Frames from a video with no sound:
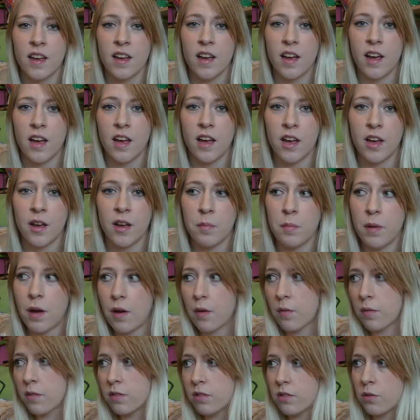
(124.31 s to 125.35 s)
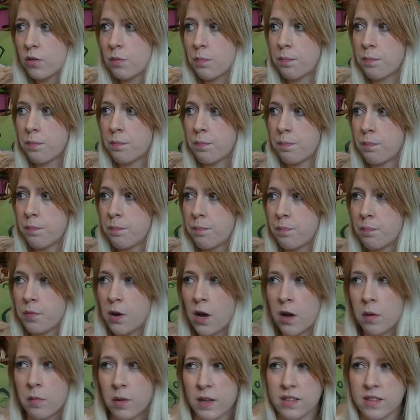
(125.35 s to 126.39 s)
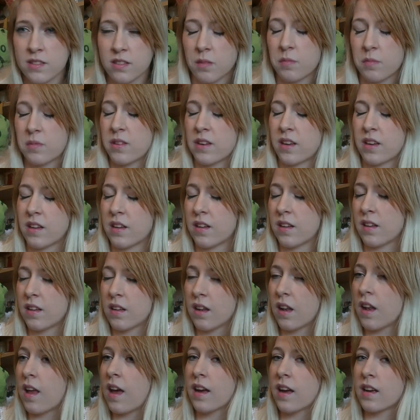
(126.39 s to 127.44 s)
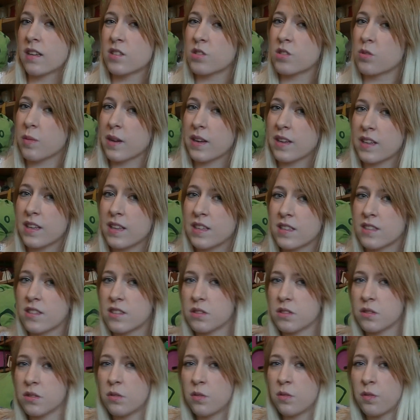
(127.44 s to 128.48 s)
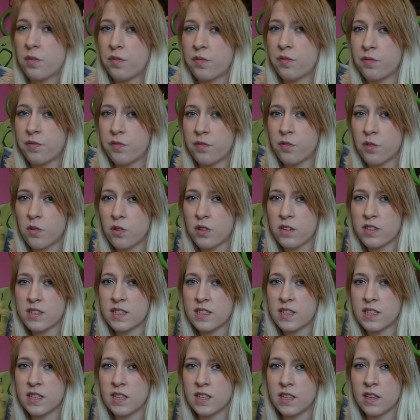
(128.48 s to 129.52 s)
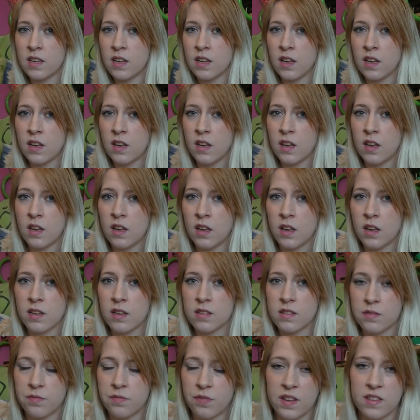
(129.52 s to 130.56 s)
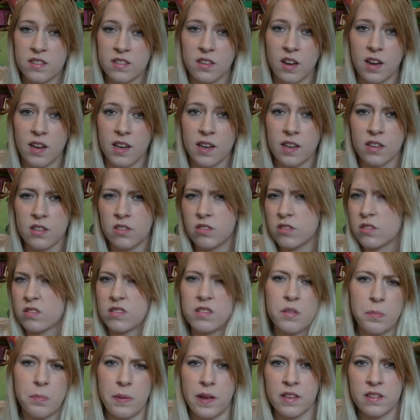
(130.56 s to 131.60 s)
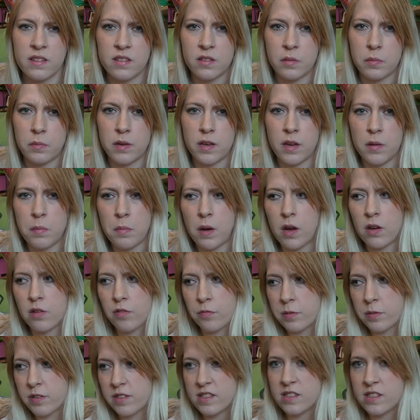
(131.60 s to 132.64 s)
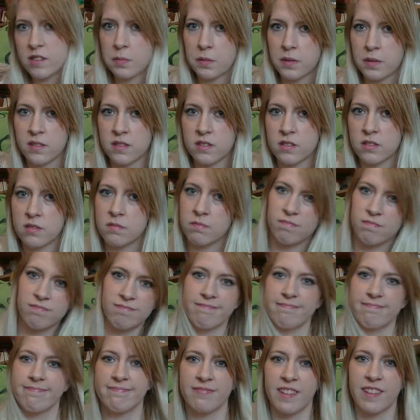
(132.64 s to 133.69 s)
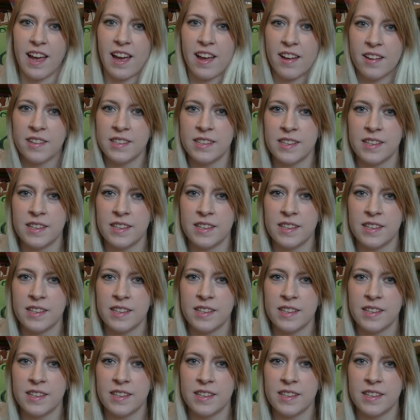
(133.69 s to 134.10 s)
I'll do probably something like 20 to 40 fan signing, just depends on the amount of participants. Huh?